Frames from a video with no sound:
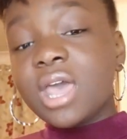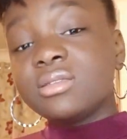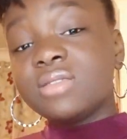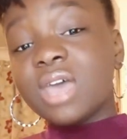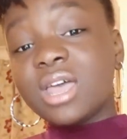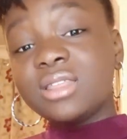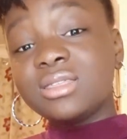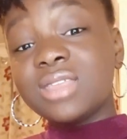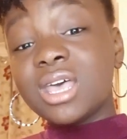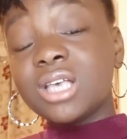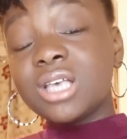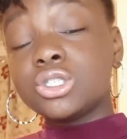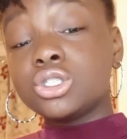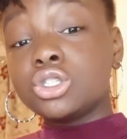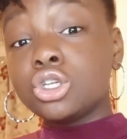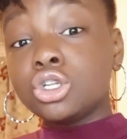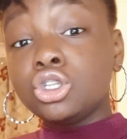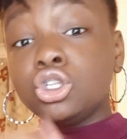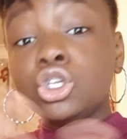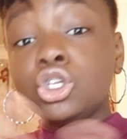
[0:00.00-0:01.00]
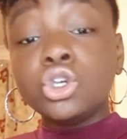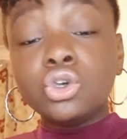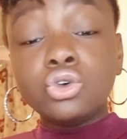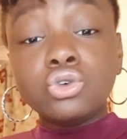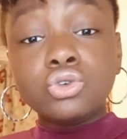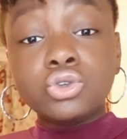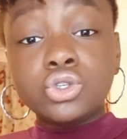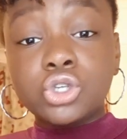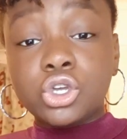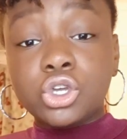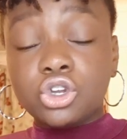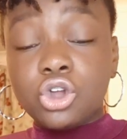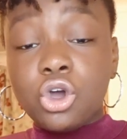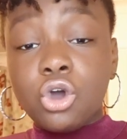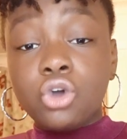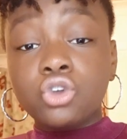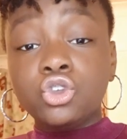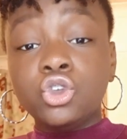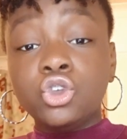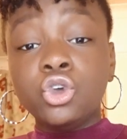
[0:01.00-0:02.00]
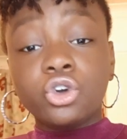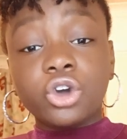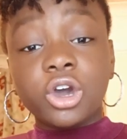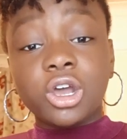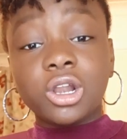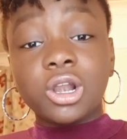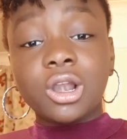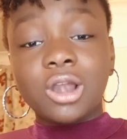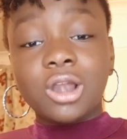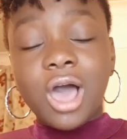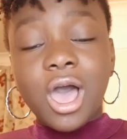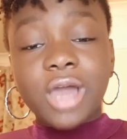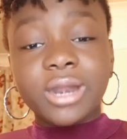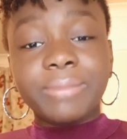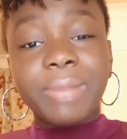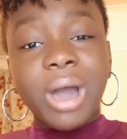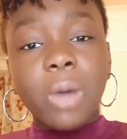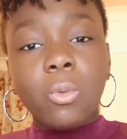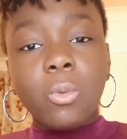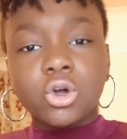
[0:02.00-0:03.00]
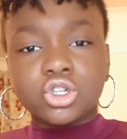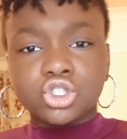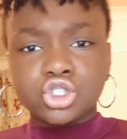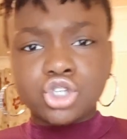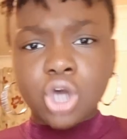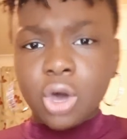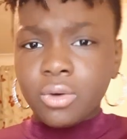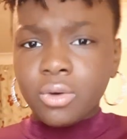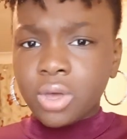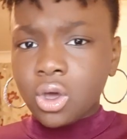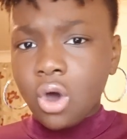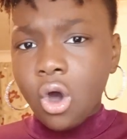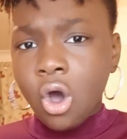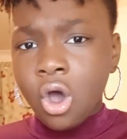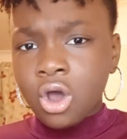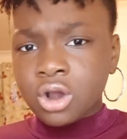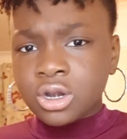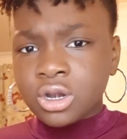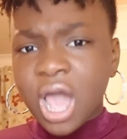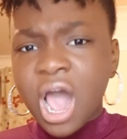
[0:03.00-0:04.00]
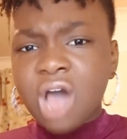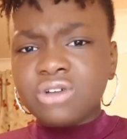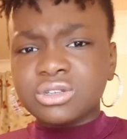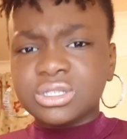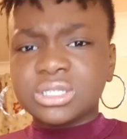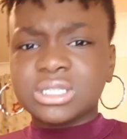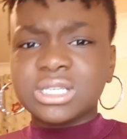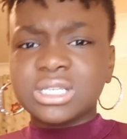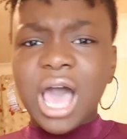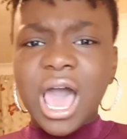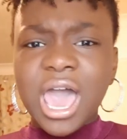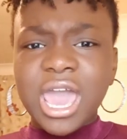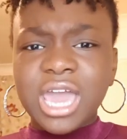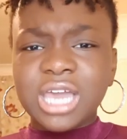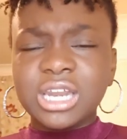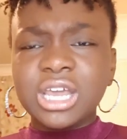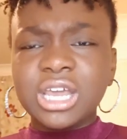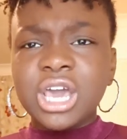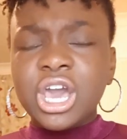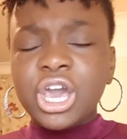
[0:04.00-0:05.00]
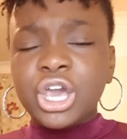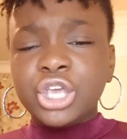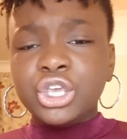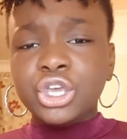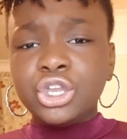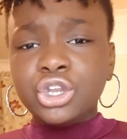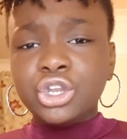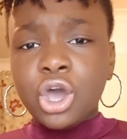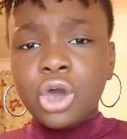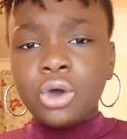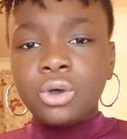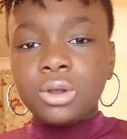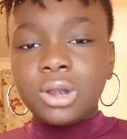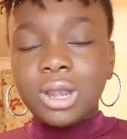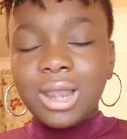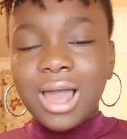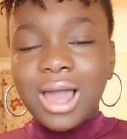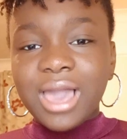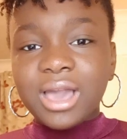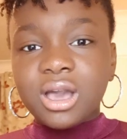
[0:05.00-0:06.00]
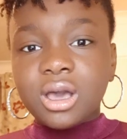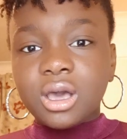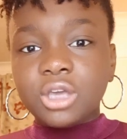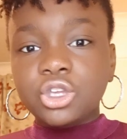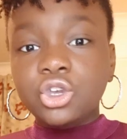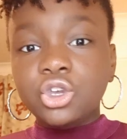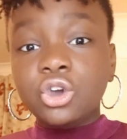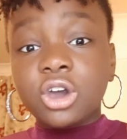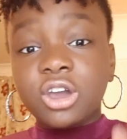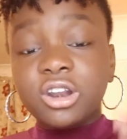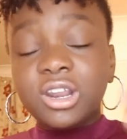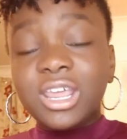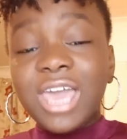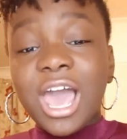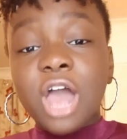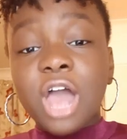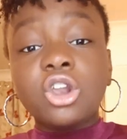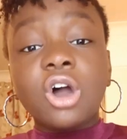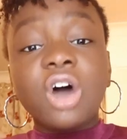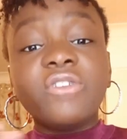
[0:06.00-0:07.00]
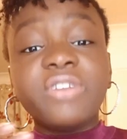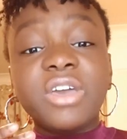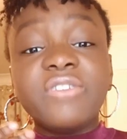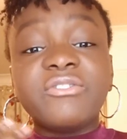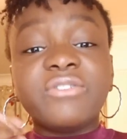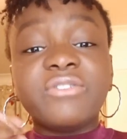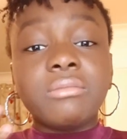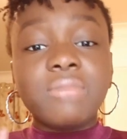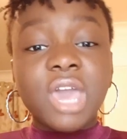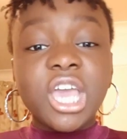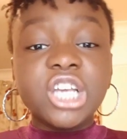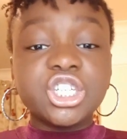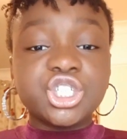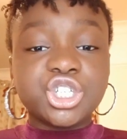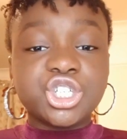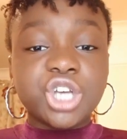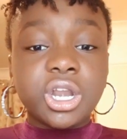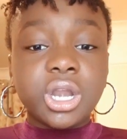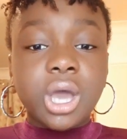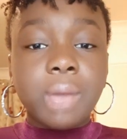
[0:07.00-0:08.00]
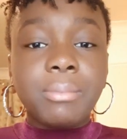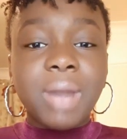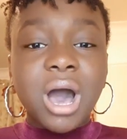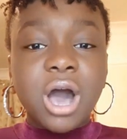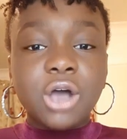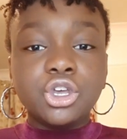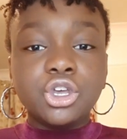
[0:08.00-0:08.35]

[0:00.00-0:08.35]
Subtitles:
Then there's the news. You can learn about what's going on outside. You can get a lot of information about,